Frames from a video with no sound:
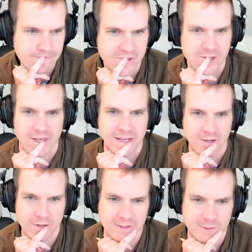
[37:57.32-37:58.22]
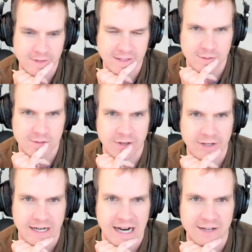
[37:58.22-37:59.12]
So thank you. This was
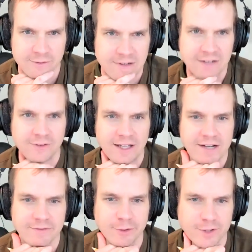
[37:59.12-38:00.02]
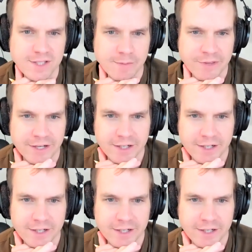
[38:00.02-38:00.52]
very. I feel like I've learned something.